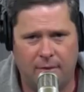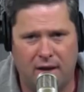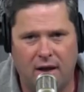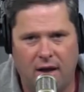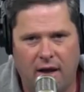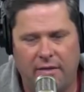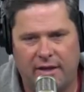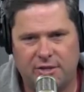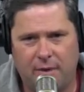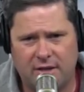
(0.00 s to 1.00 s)
And
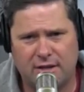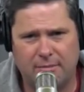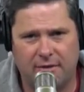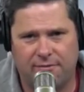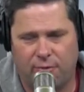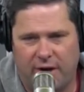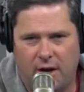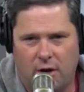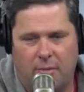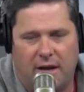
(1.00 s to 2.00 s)
that just makes it a little bit
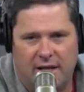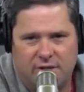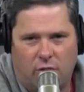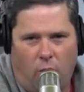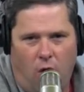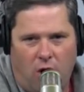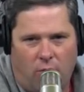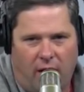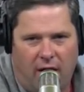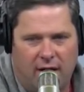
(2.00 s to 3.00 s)
freer, a little bit easier to walk
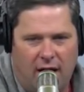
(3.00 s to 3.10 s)
around.